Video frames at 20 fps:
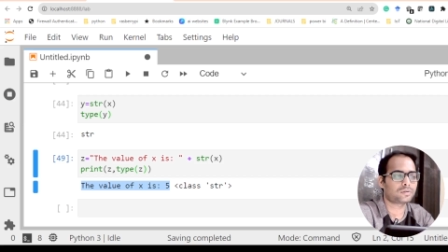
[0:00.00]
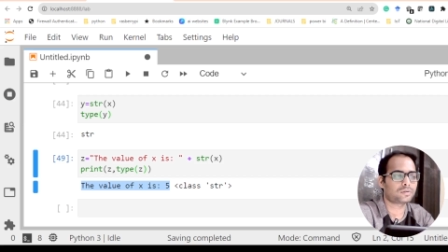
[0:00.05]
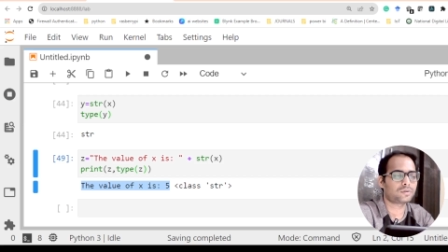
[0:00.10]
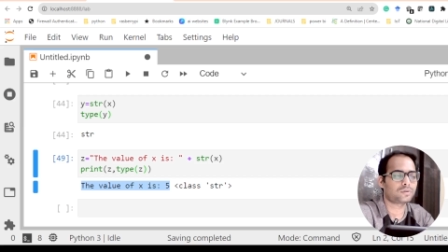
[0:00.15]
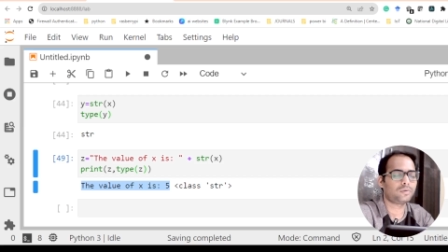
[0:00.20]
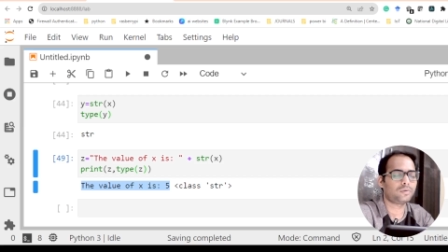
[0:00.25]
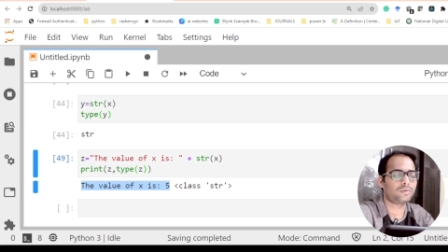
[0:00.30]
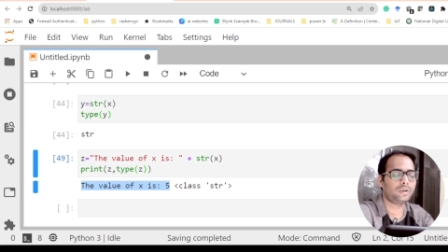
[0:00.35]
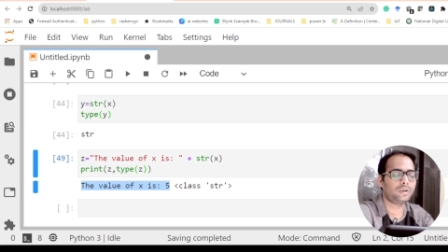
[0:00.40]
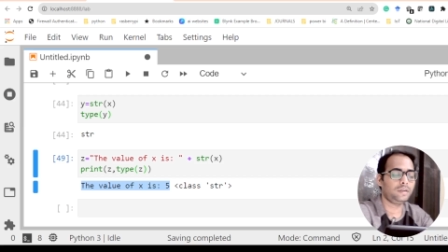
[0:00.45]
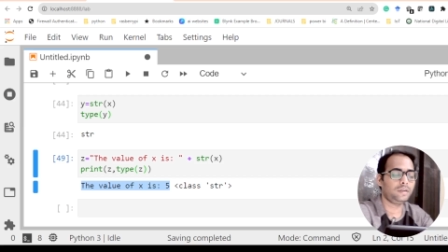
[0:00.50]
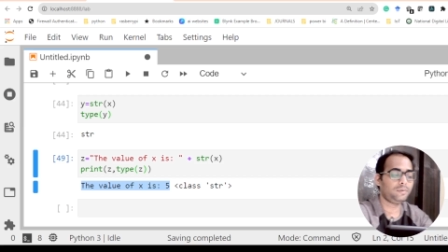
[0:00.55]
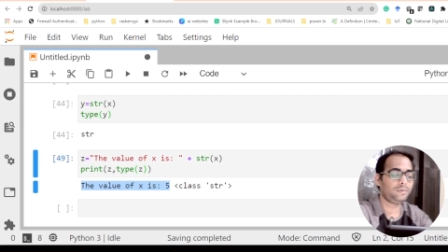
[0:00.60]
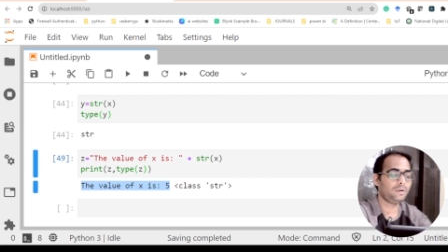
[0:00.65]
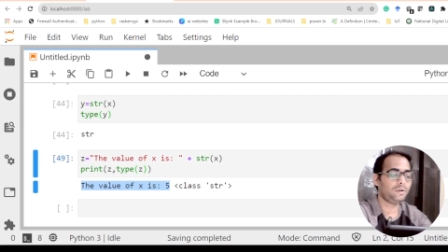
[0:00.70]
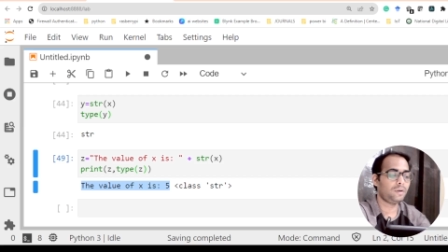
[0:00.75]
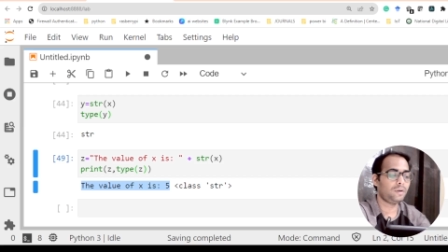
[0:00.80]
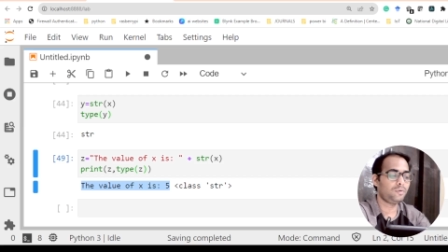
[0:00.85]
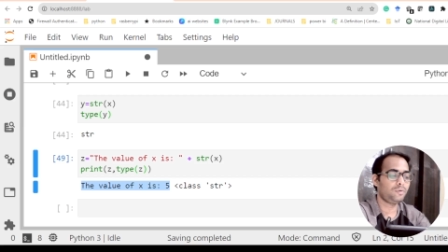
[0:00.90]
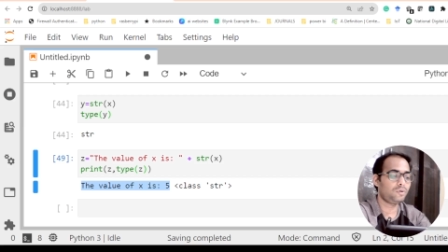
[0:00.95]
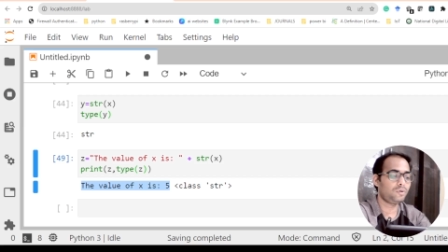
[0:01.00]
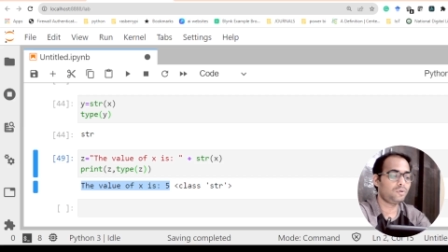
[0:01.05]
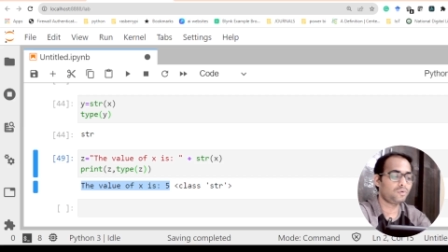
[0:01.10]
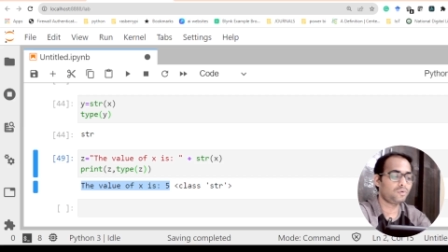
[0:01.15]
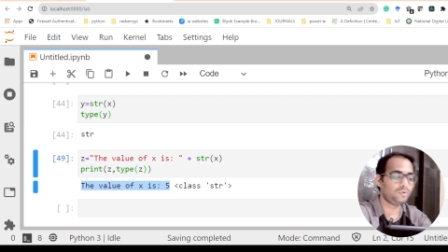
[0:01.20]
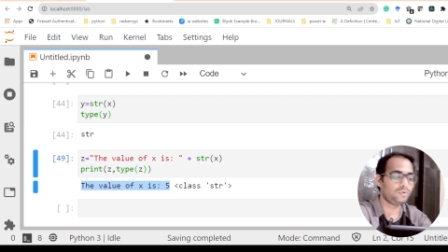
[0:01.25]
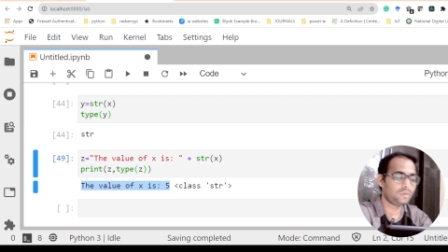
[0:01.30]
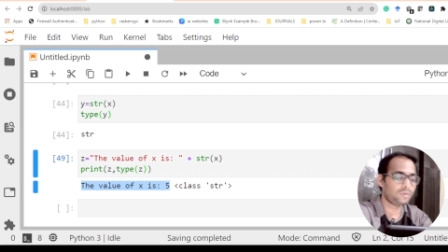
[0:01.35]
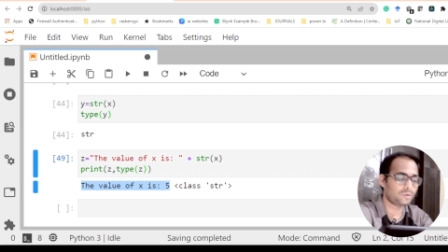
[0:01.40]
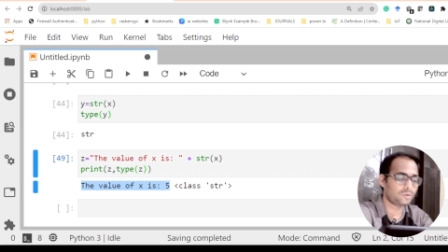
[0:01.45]
So if you have to
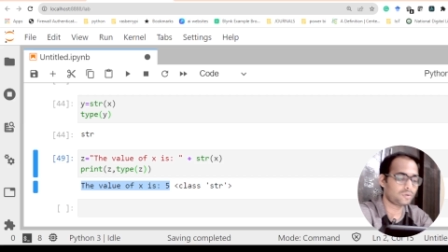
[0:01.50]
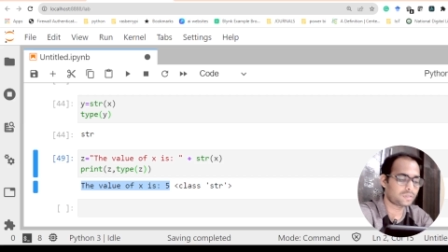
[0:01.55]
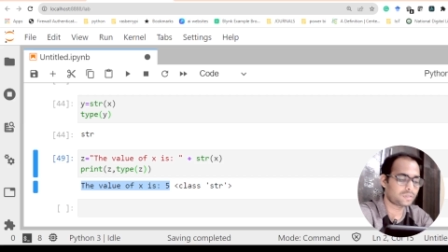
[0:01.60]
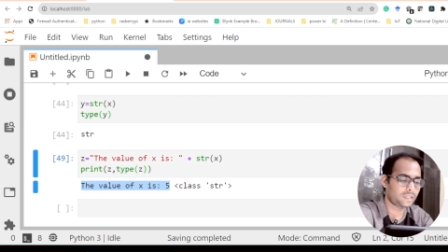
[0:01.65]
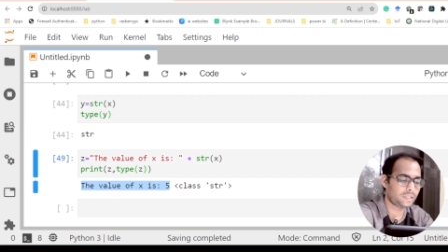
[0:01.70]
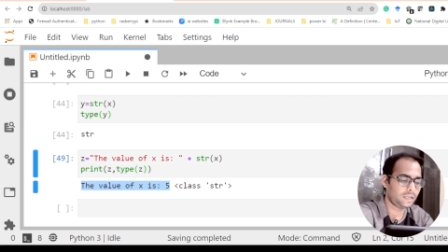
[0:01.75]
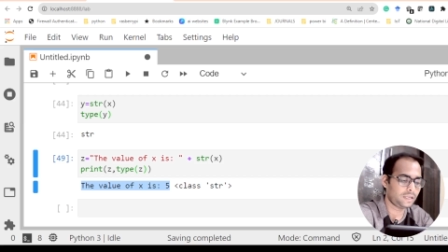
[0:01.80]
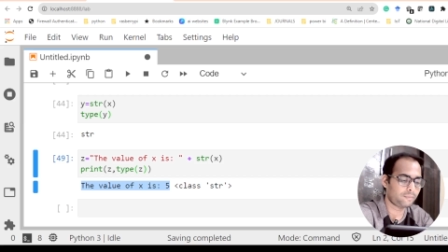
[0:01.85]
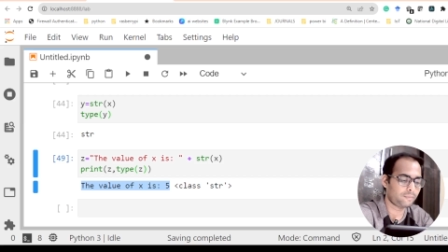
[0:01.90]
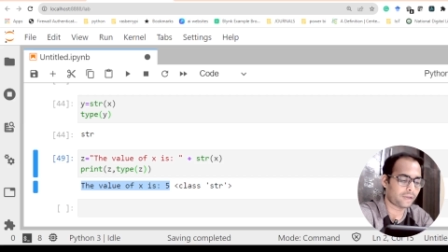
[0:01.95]
do those things